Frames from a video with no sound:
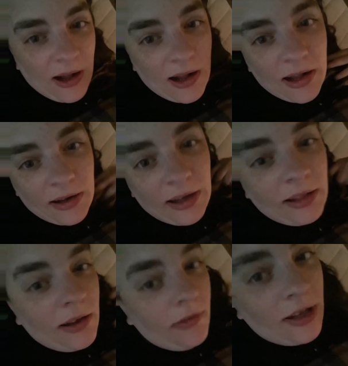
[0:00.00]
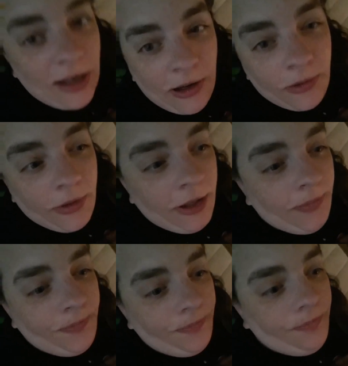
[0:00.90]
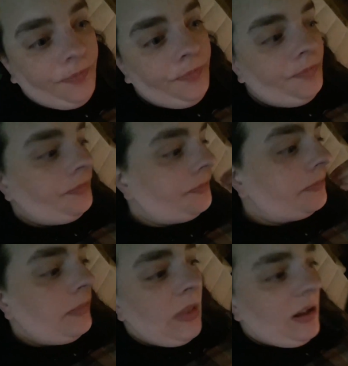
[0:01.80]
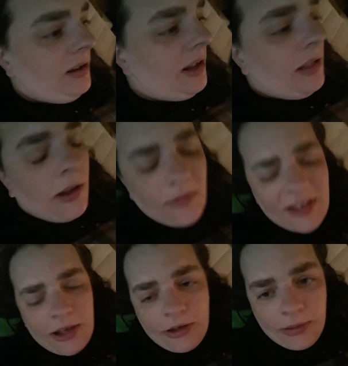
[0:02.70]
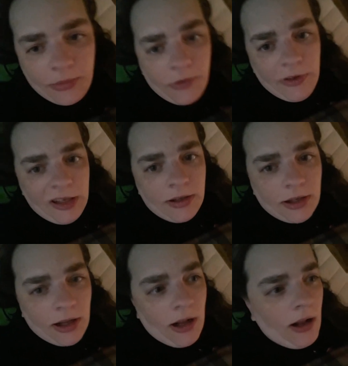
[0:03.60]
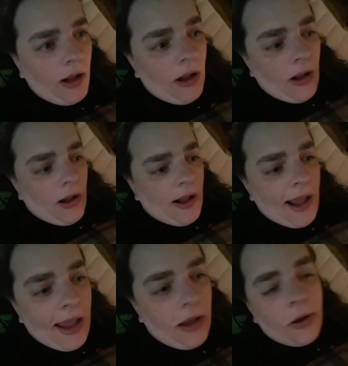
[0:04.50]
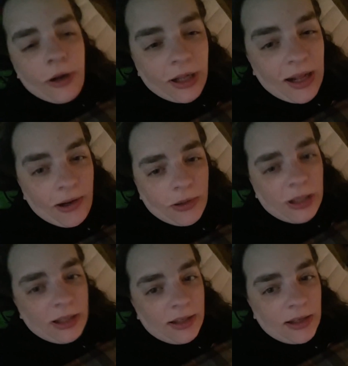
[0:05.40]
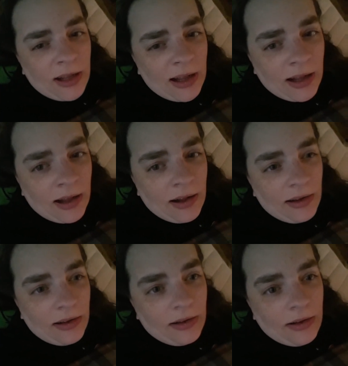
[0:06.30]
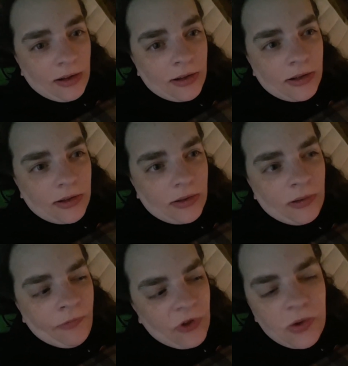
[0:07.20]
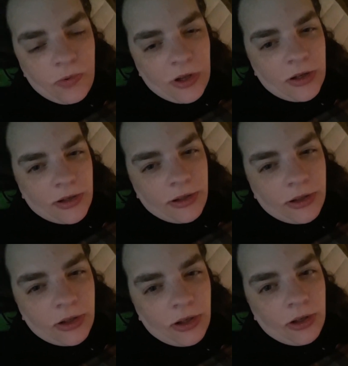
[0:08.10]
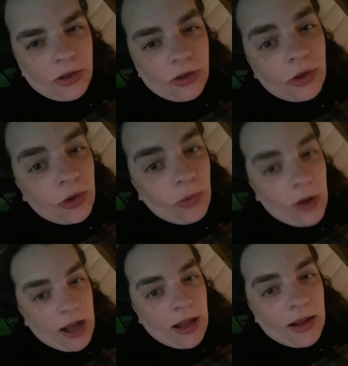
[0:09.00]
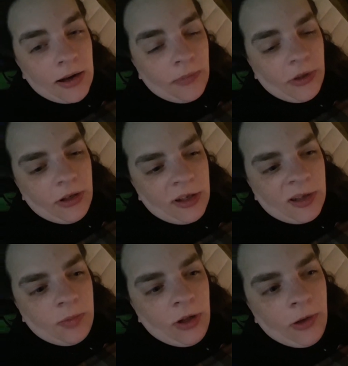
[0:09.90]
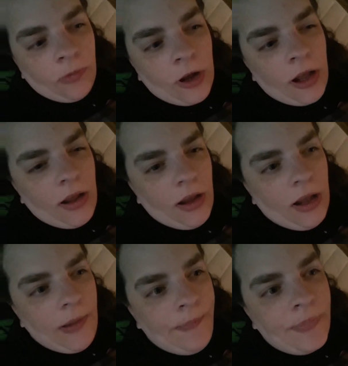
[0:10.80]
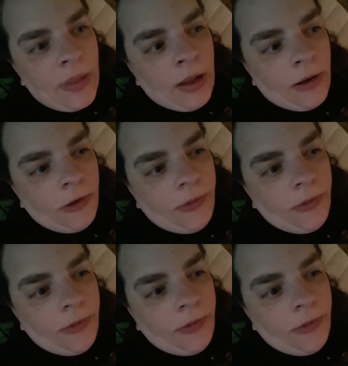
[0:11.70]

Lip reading: that loves Halloween, that loves scary movies, hate haunted houses? There's a few reasons to why, and I'm going to explain why. Now,